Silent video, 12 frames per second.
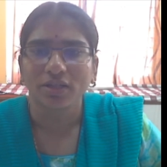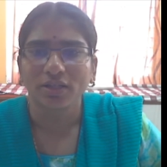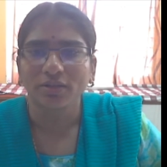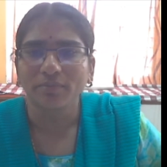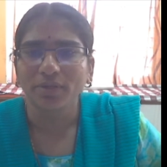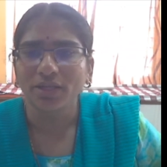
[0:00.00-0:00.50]

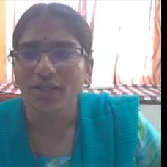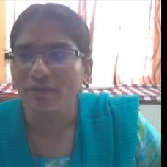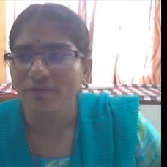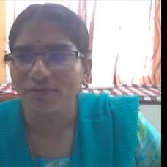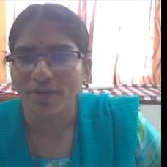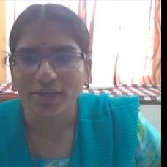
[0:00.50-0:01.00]
the
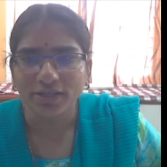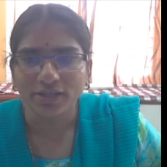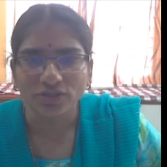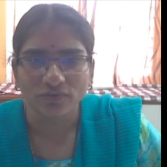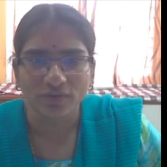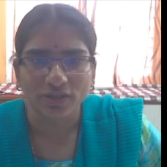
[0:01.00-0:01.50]
meaning
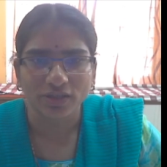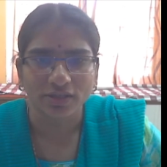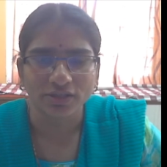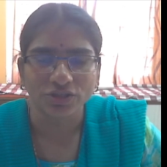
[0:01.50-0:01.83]
varies with the